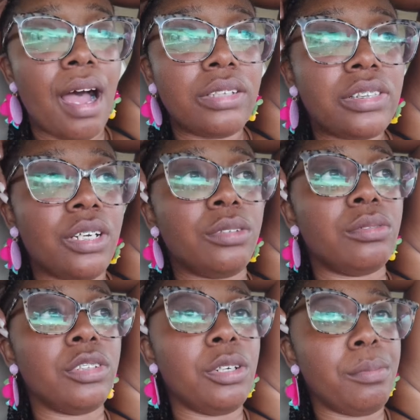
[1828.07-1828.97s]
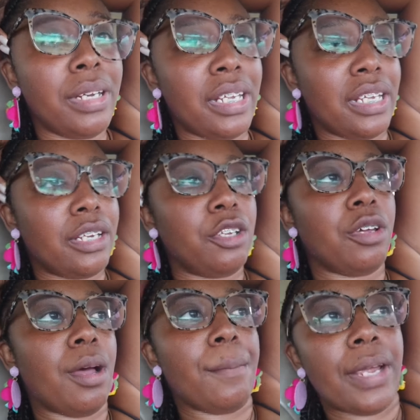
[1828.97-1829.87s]
Also, your money
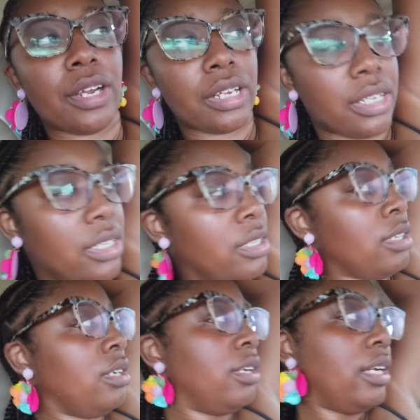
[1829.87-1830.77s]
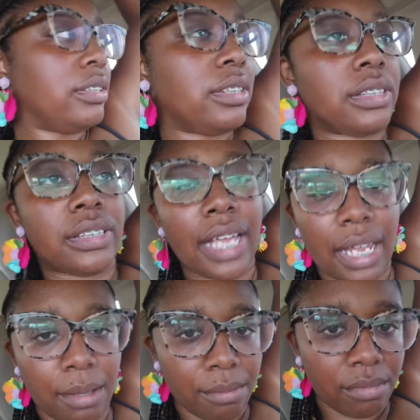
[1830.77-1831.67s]
in America is the
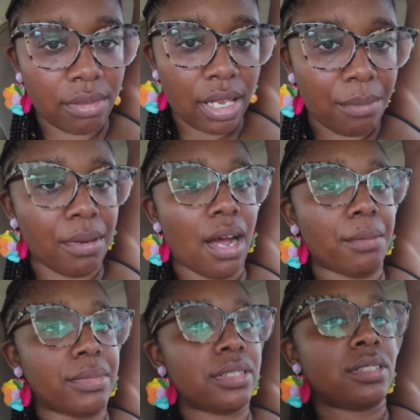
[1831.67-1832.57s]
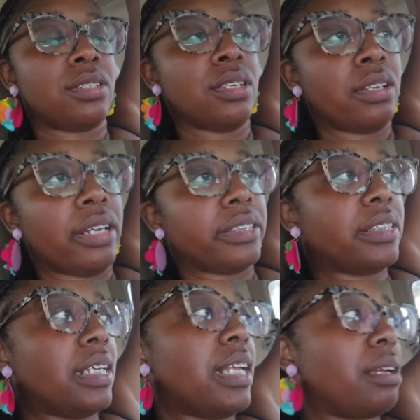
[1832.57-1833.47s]
same in Bahamas.
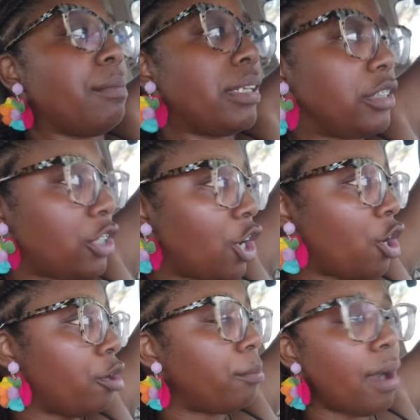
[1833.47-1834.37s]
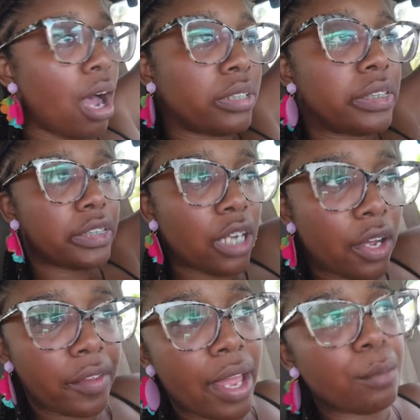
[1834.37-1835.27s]
It's not like Mexico, Bali,
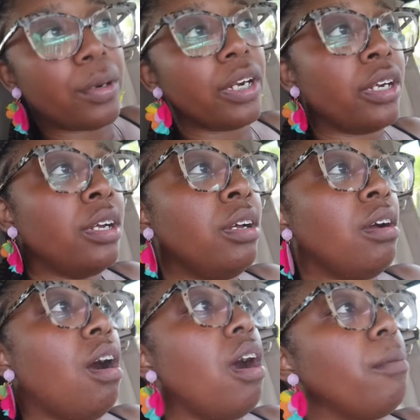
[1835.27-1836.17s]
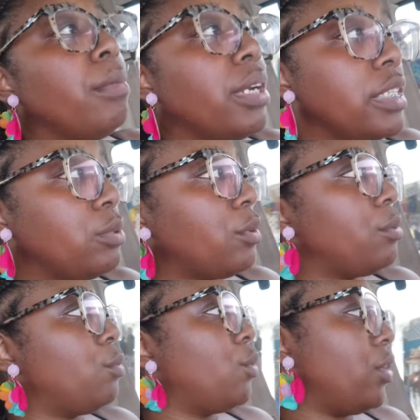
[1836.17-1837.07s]
all that, where our money's
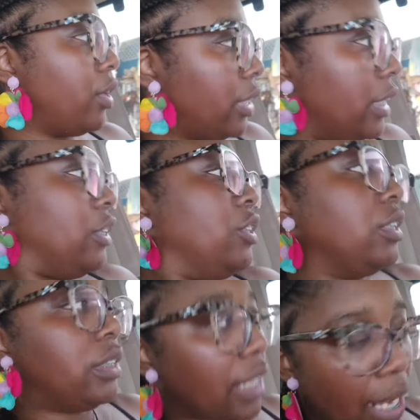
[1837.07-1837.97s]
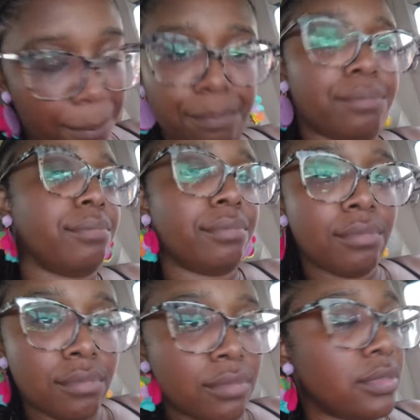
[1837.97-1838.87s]
worth more. It's the same.
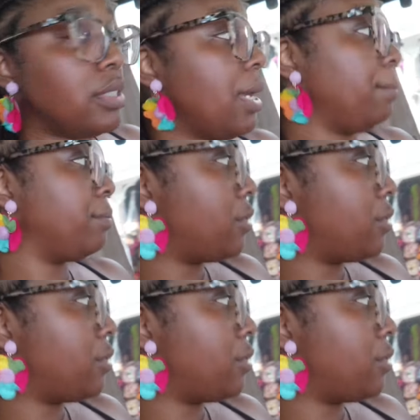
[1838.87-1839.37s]
Same.